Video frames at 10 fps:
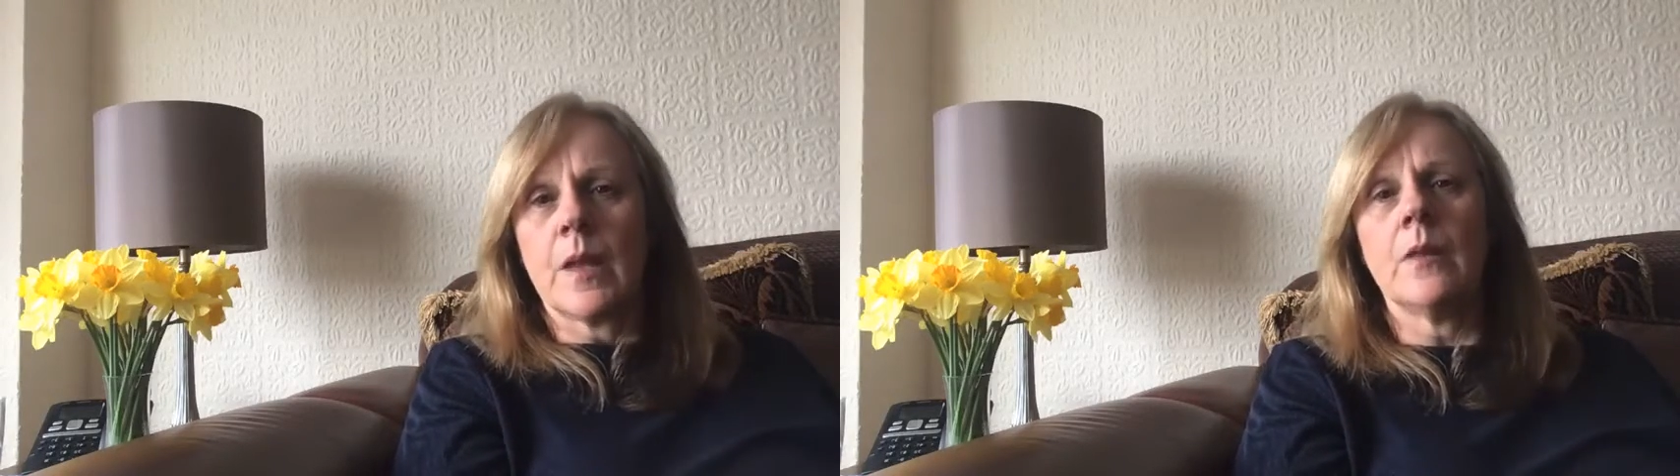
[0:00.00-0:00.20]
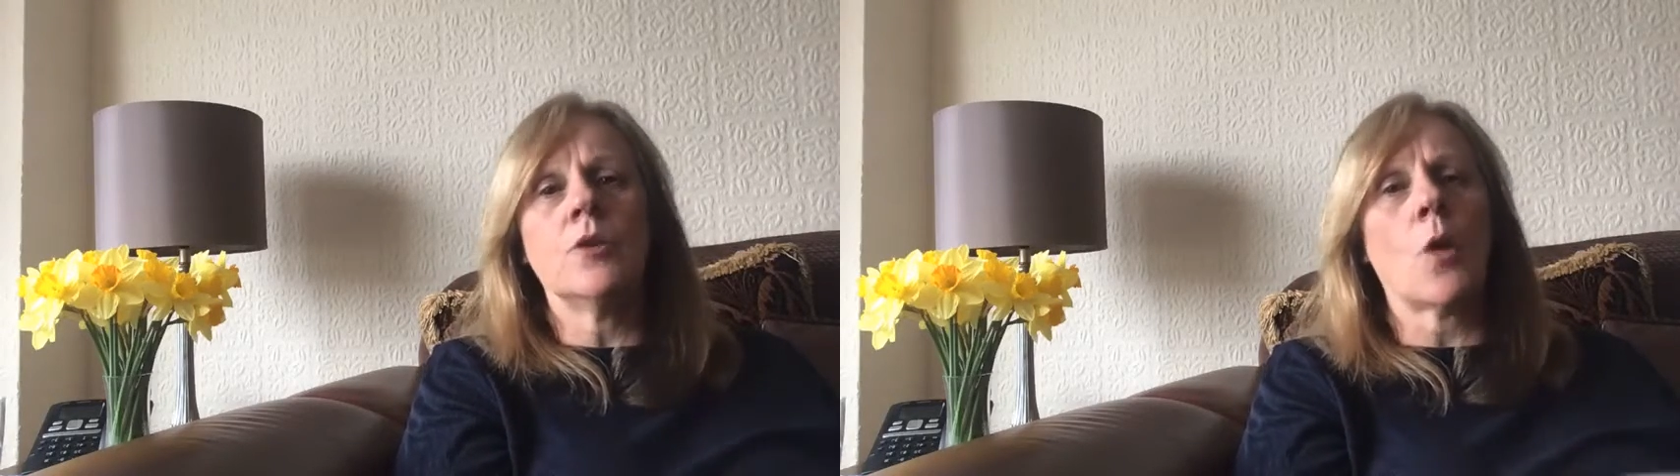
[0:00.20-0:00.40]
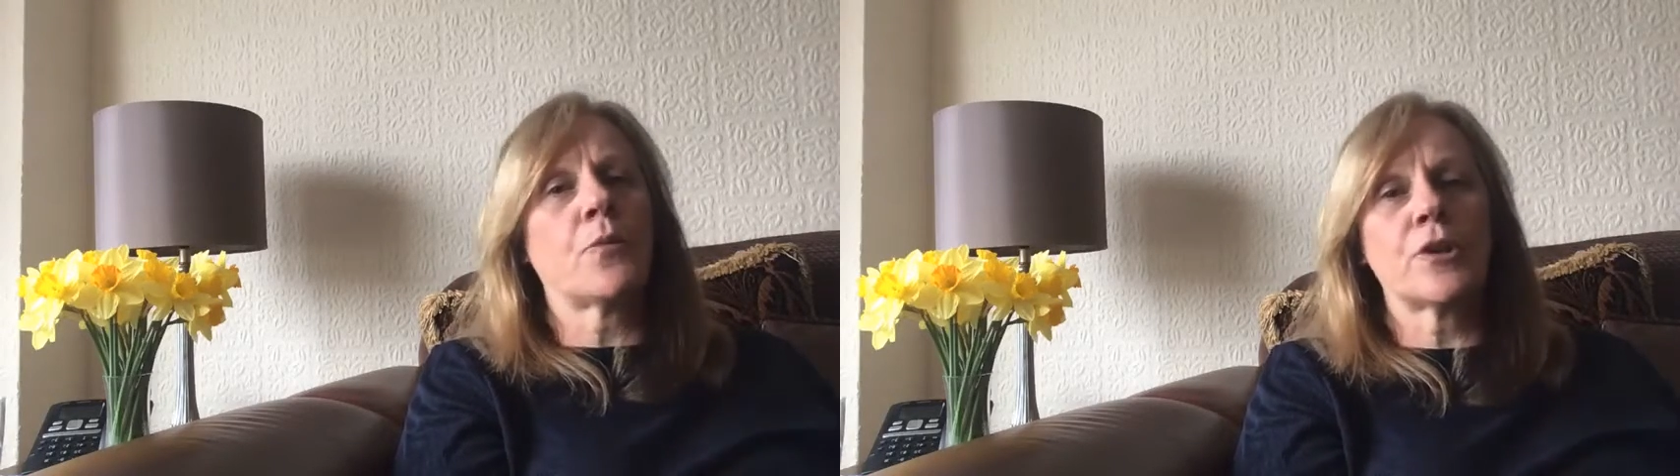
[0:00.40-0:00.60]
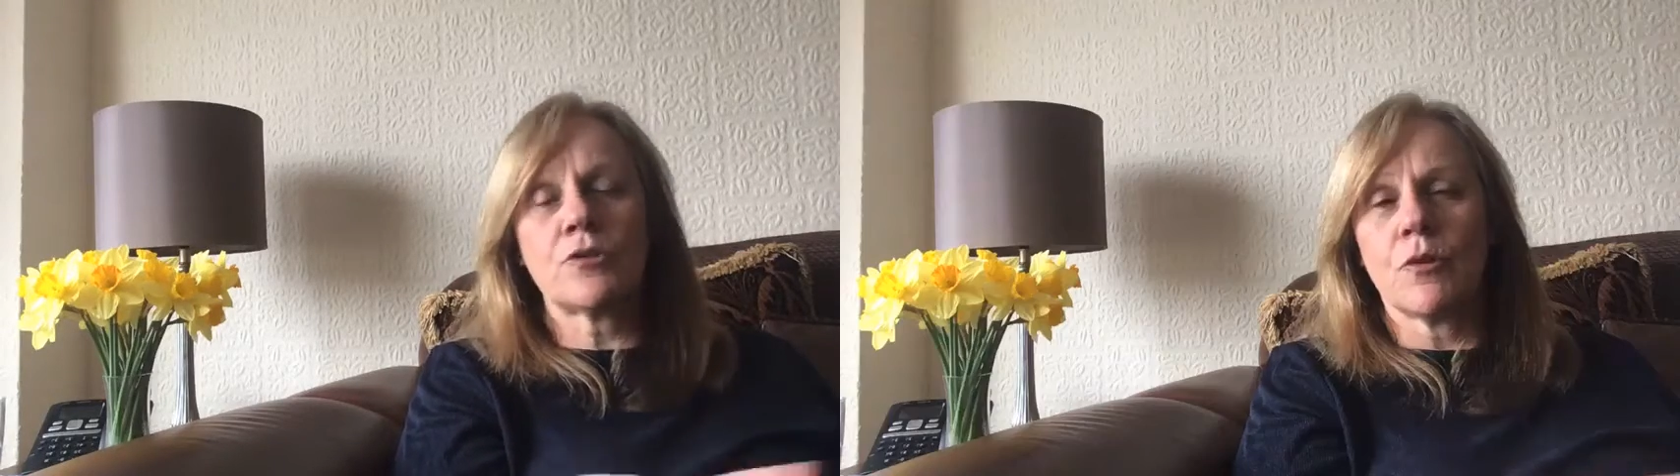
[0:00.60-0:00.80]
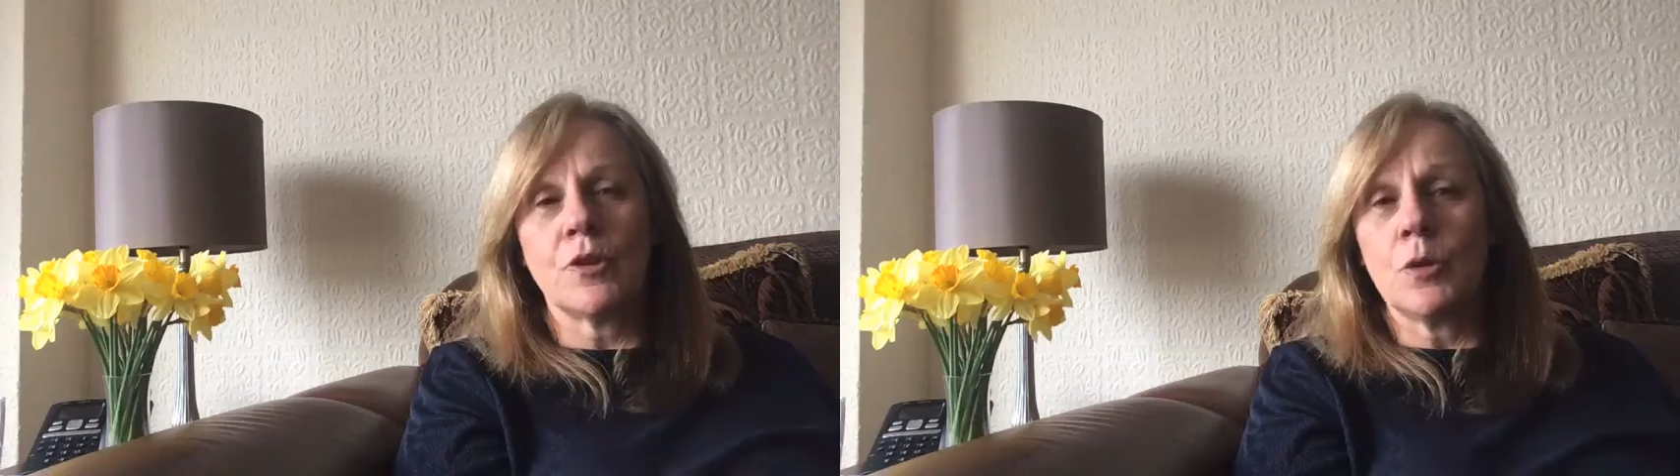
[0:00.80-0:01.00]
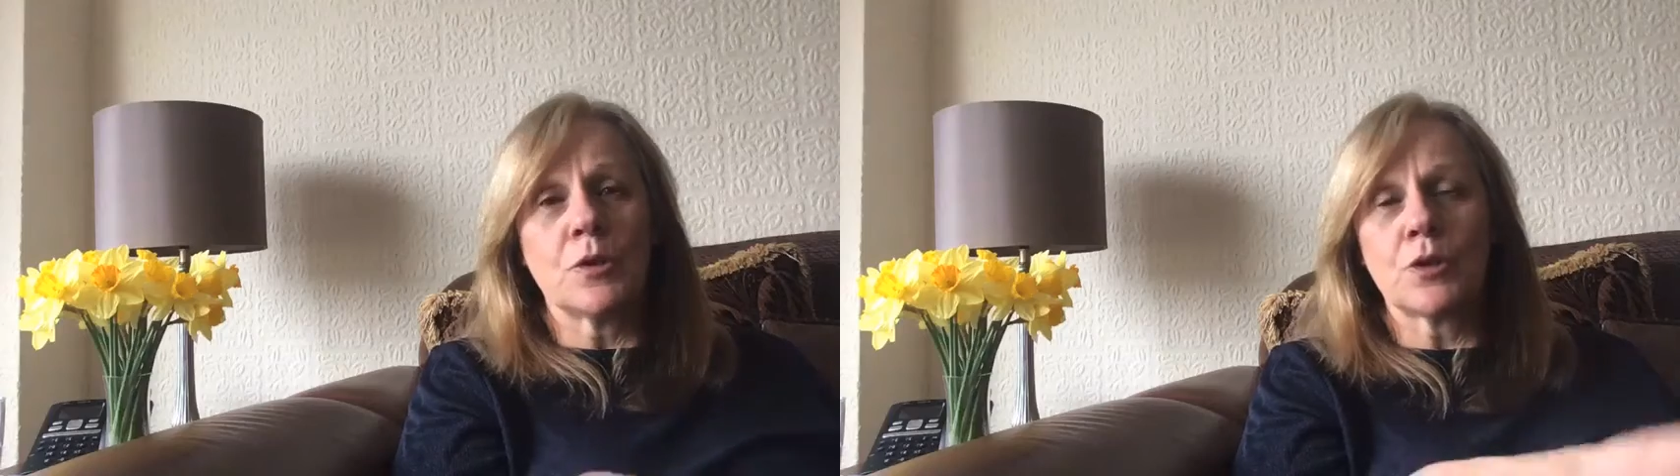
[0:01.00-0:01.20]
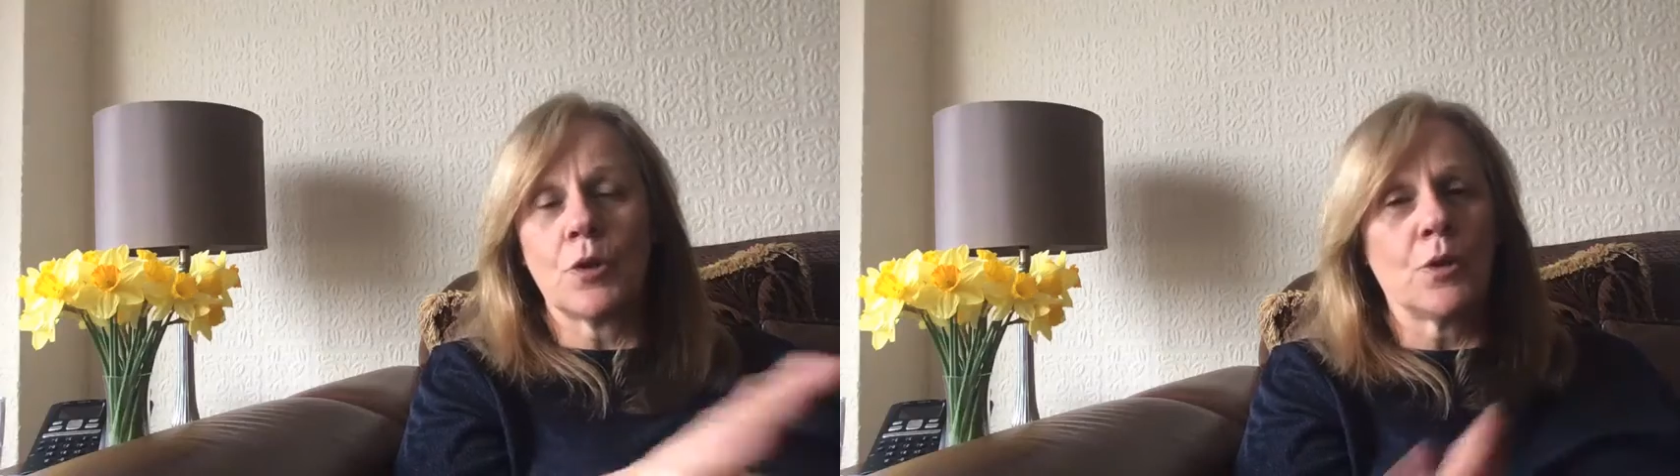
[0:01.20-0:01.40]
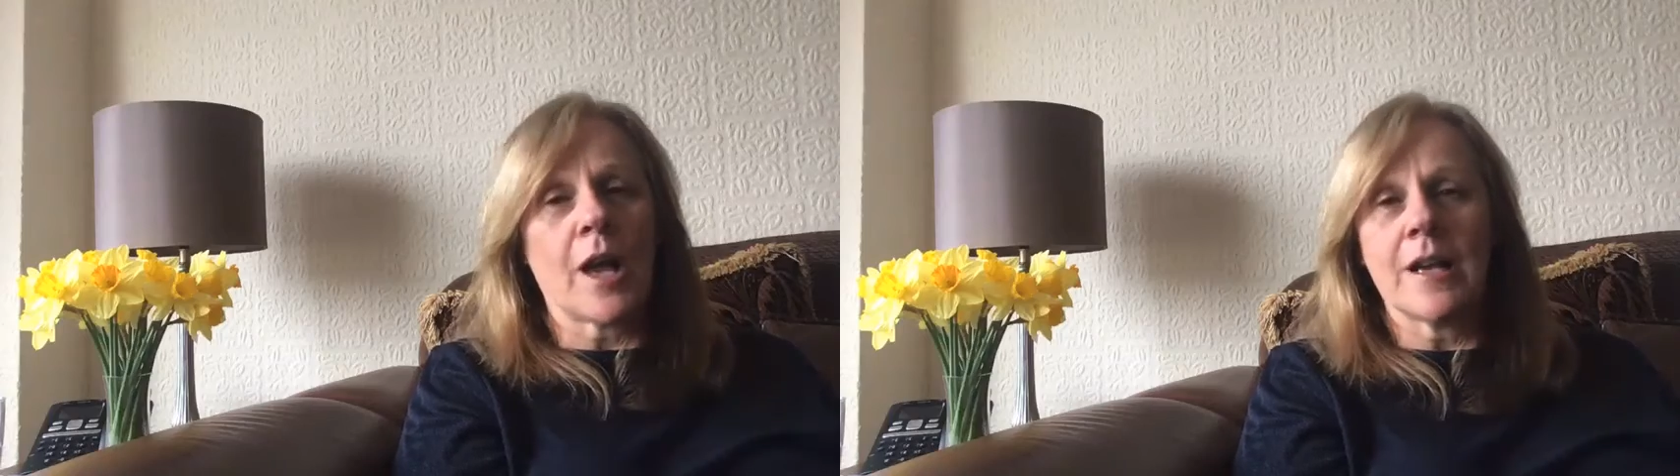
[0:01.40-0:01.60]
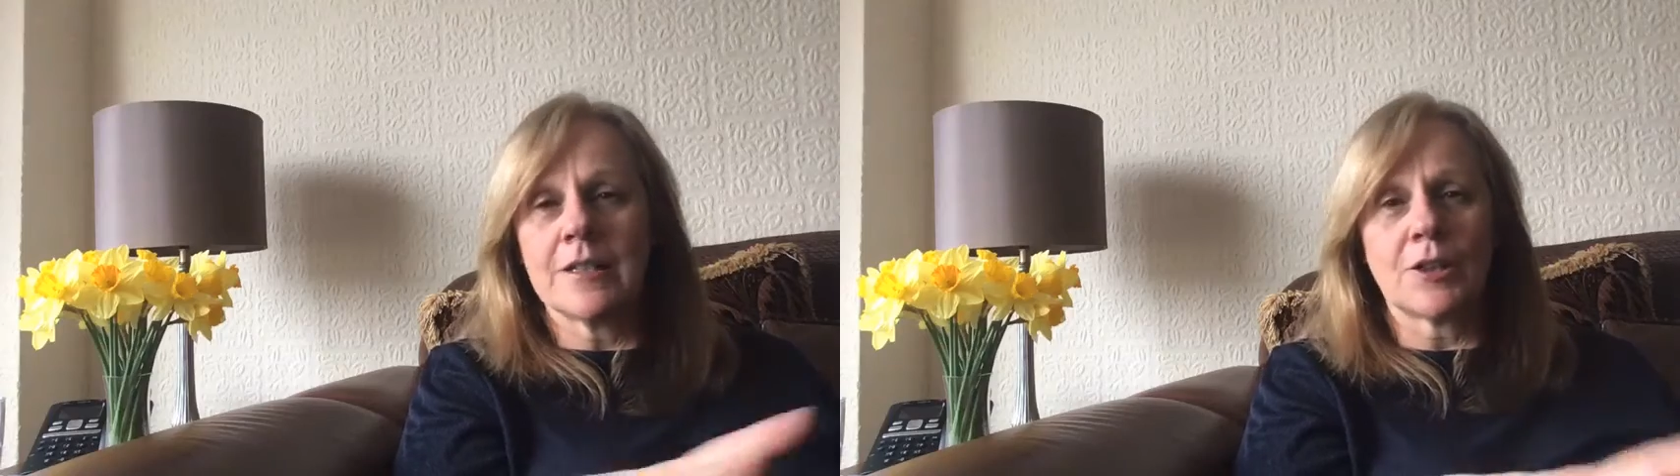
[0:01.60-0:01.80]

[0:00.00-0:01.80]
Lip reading: no pressure on you at all, guys,